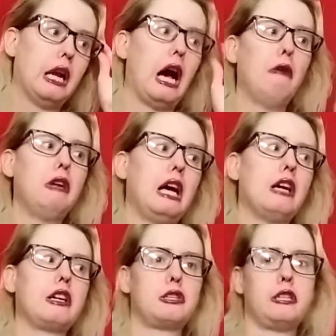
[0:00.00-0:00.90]
I would
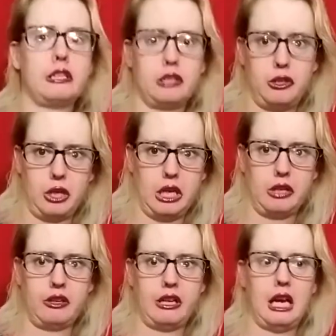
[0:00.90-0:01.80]
actually
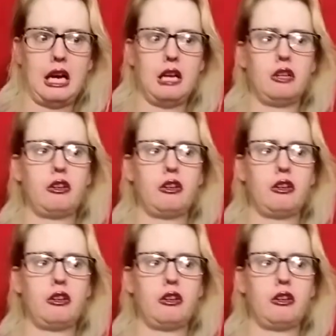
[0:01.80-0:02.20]
suggest that